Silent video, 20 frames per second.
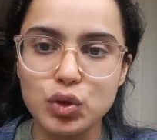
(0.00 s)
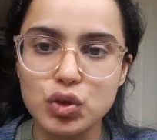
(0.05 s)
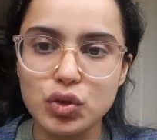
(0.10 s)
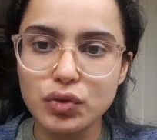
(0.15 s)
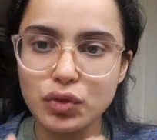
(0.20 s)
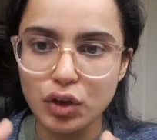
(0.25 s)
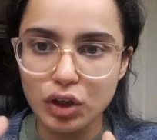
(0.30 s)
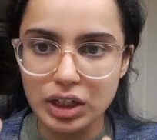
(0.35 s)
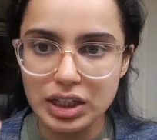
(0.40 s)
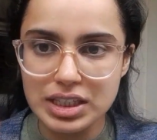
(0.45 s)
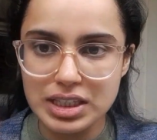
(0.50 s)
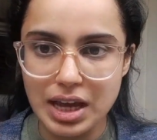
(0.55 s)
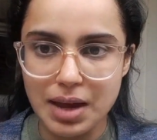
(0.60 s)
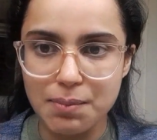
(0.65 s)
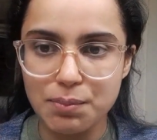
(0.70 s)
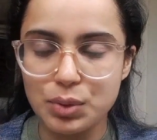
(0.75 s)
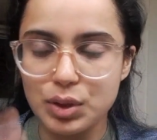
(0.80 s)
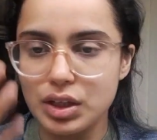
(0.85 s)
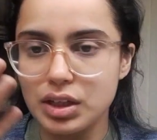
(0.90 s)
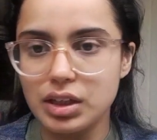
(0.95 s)
So for
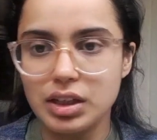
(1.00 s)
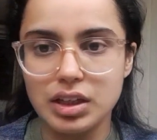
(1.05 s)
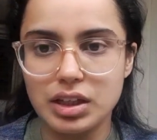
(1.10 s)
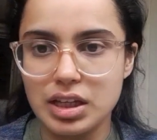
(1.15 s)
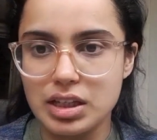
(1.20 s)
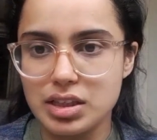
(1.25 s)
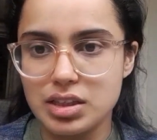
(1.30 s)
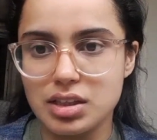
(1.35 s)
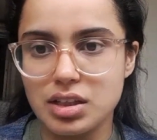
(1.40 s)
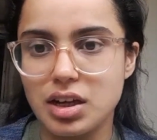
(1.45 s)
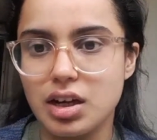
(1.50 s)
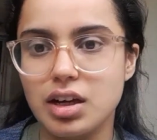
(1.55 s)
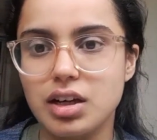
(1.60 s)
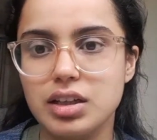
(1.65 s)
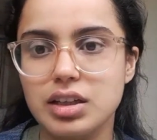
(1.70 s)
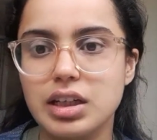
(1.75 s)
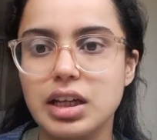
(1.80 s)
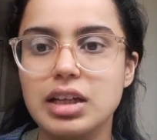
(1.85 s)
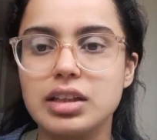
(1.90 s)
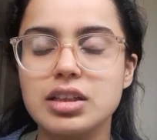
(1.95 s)
example, let's
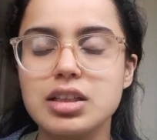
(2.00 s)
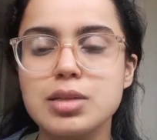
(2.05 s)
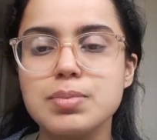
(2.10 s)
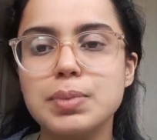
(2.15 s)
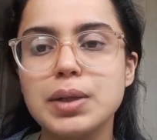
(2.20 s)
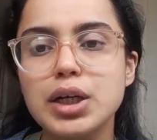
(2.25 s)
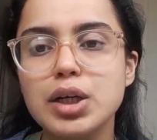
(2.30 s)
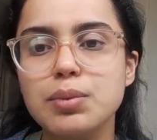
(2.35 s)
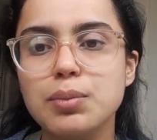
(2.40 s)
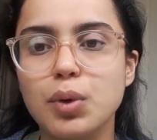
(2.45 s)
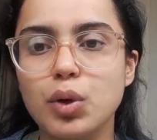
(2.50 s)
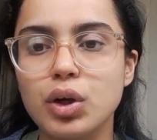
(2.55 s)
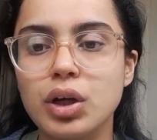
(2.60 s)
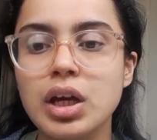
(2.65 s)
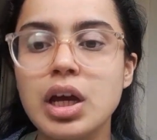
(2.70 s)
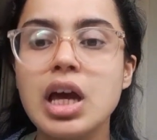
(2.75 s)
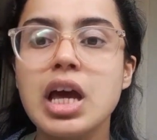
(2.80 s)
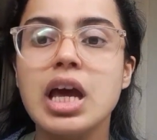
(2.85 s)
take the sprint board.